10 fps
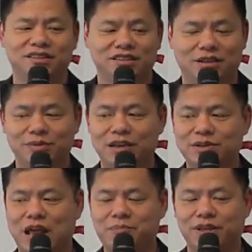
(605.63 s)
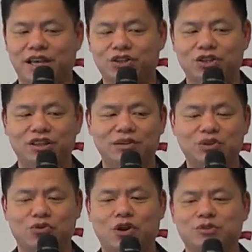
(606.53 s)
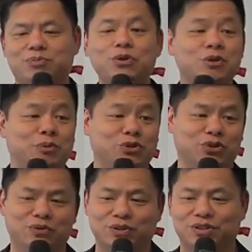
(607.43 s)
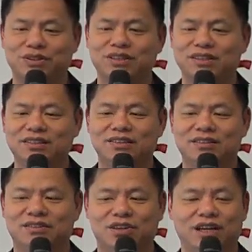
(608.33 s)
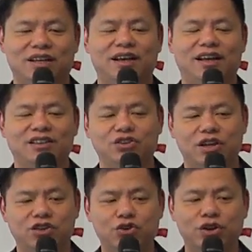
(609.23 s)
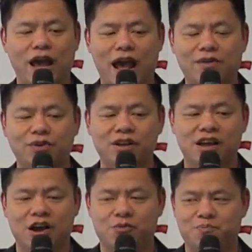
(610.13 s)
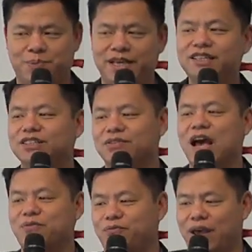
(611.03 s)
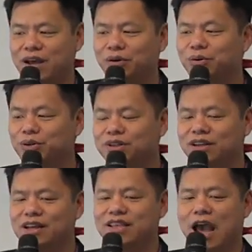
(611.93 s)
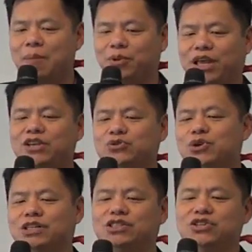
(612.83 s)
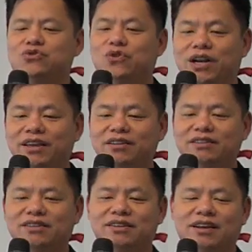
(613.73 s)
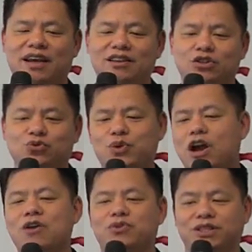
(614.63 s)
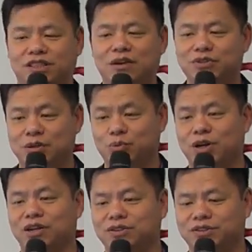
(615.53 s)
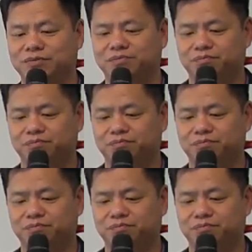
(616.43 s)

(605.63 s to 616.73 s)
Sometimes an application lives across multiple servers, right? And you could have a piece of that fail, and the application will continue running and just recover itself somewhere else.